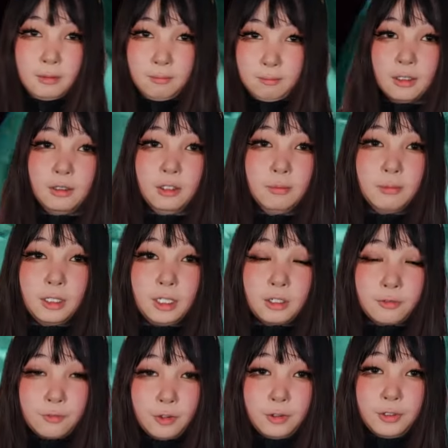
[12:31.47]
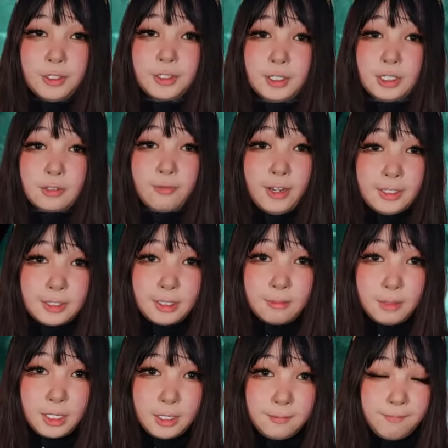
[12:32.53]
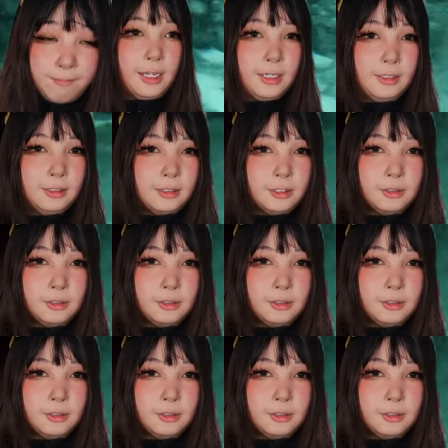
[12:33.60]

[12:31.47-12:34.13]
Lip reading: the illuminator focus is facing me, and